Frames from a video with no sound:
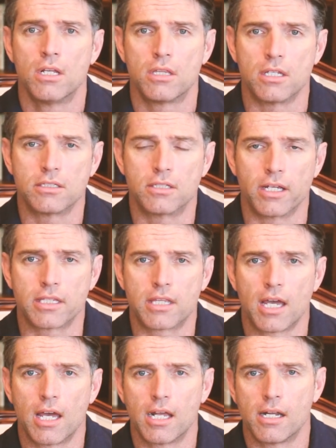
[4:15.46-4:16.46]
Things like
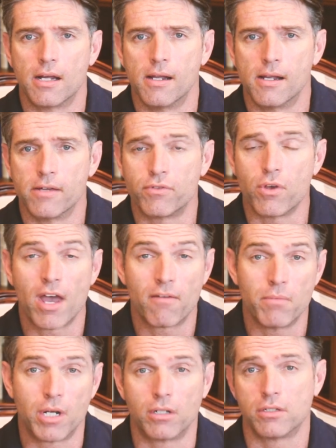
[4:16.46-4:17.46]
that. Uh, if you have
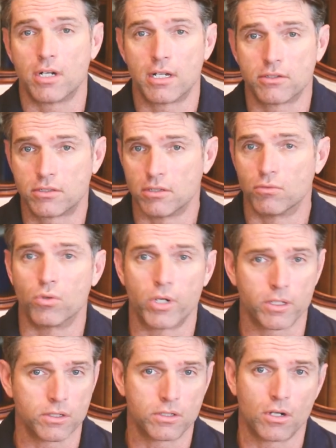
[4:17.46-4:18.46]
metal in your house, silverware,
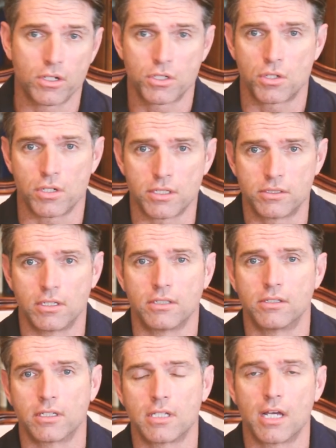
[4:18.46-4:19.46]
guitar strings, things
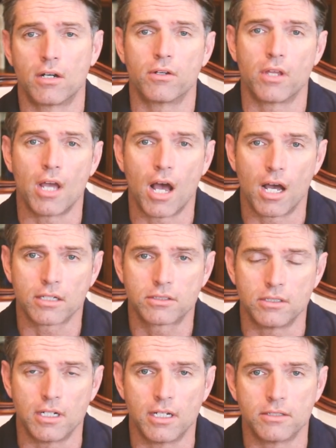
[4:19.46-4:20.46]
like that, are they
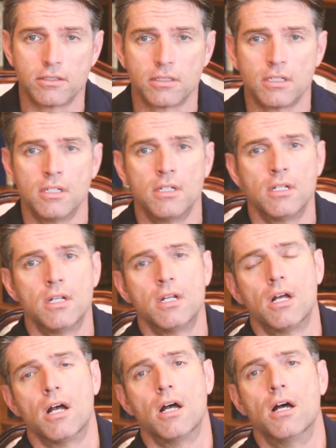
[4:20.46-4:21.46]
oxidizing?
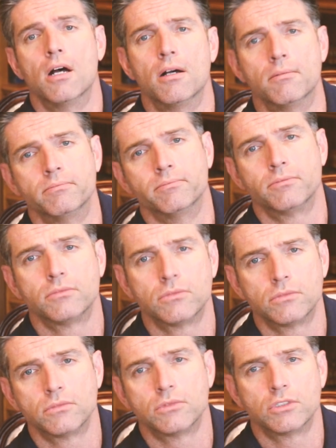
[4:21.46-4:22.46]
Um,
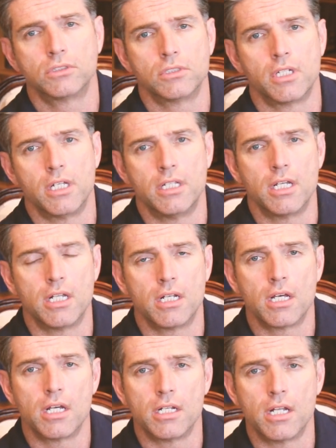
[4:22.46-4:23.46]
and then
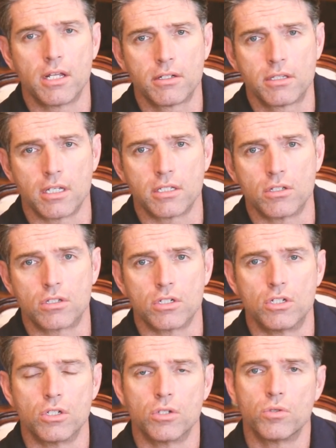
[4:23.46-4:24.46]
another thing you could
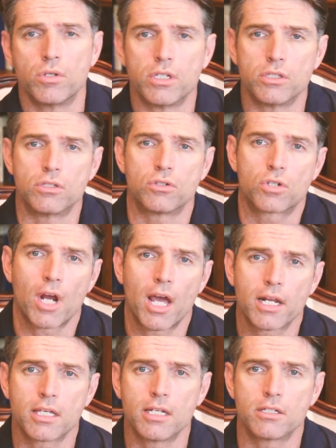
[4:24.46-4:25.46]
do is try
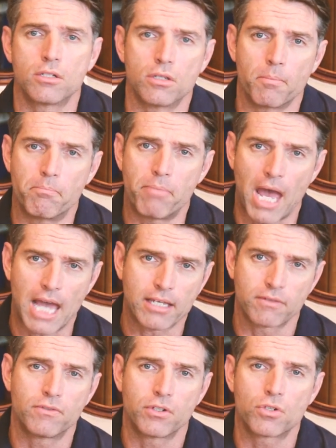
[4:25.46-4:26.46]
to get to the
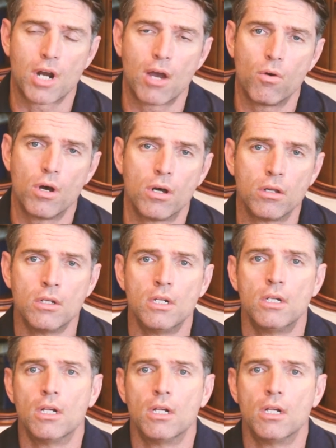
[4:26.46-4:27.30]
back of the drywall.